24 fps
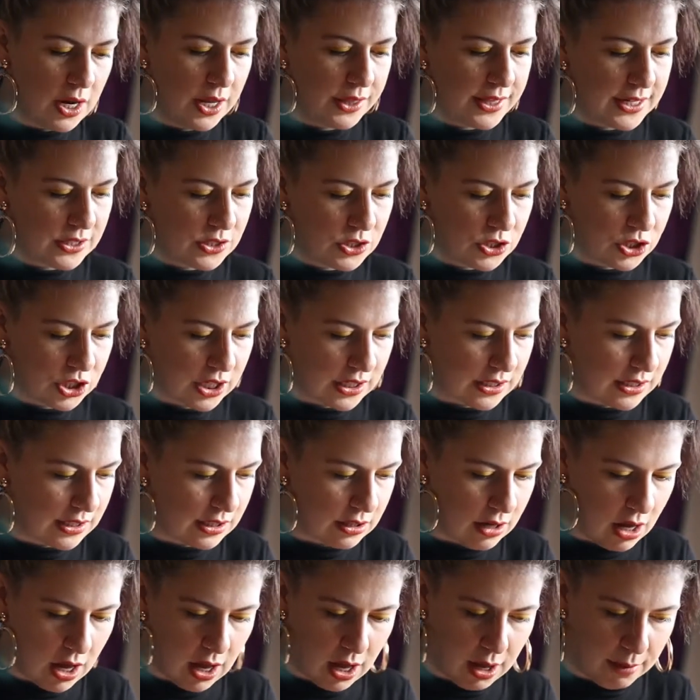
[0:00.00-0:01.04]
This is
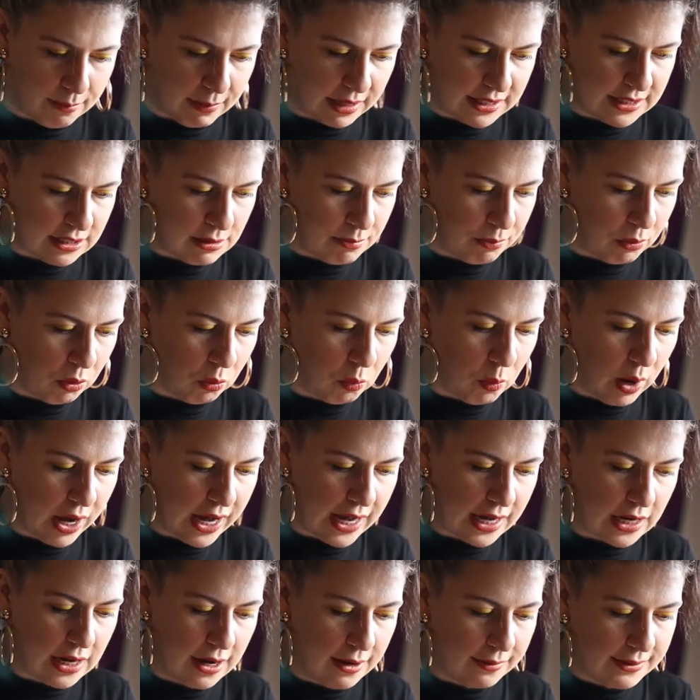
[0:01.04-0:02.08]
just my simple
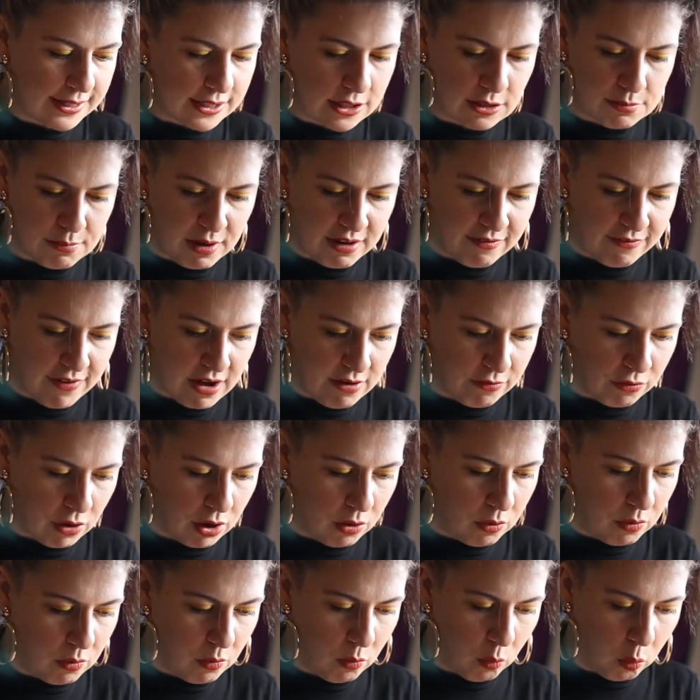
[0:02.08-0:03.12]
white. This is my
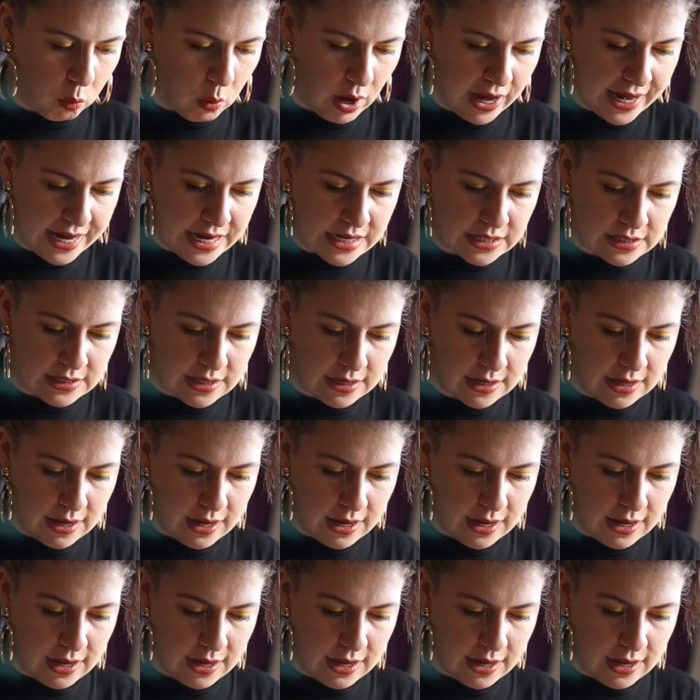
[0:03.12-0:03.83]
favorite white.